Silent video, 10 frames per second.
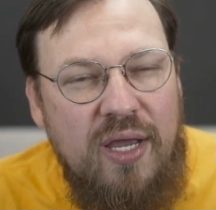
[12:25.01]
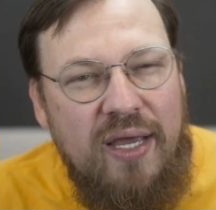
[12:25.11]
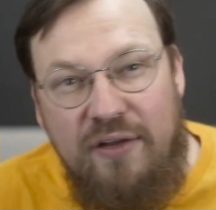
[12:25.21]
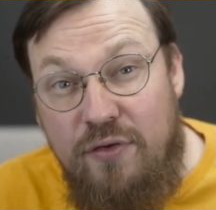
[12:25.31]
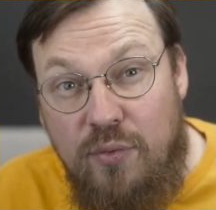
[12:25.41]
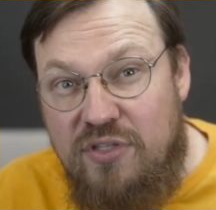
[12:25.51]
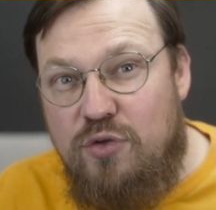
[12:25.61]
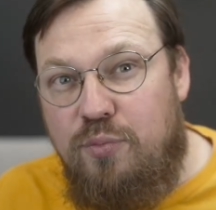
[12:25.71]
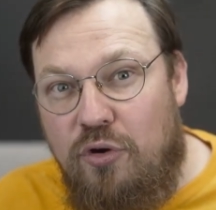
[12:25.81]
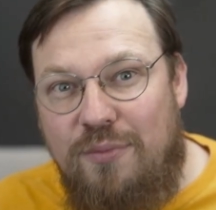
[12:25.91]
And if you want to
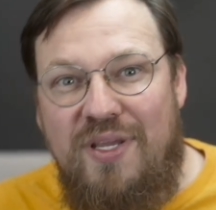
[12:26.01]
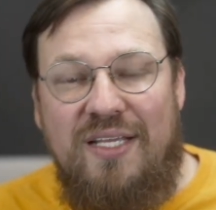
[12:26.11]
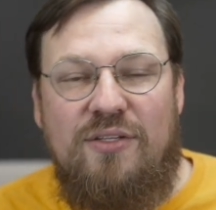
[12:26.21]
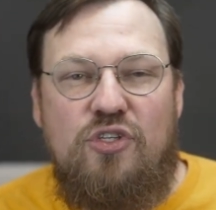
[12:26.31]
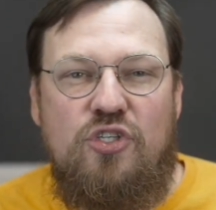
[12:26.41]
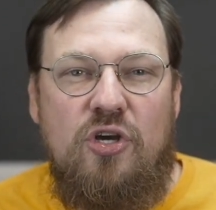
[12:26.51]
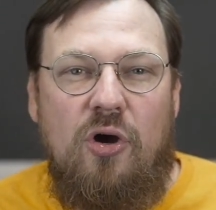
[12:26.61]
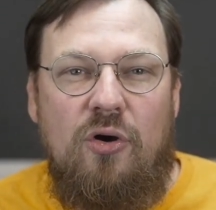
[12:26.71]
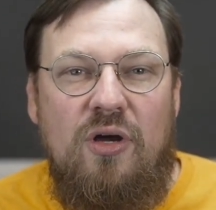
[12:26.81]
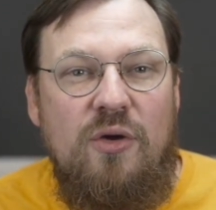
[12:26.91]
support me and the show,